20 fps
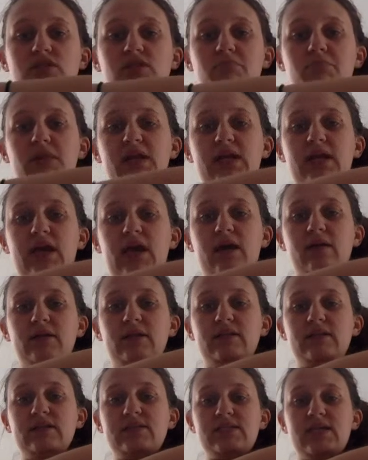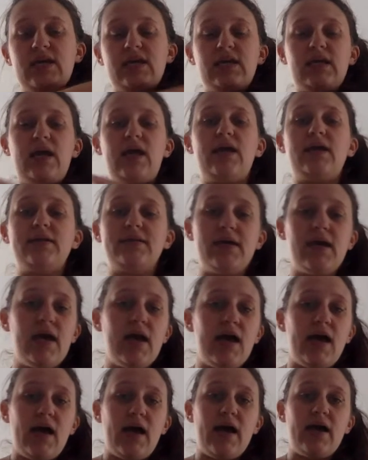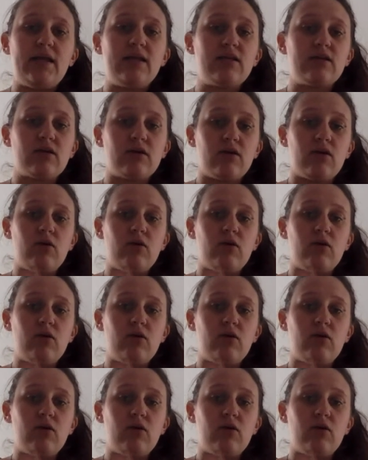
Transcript: the minute hand and the second hand. And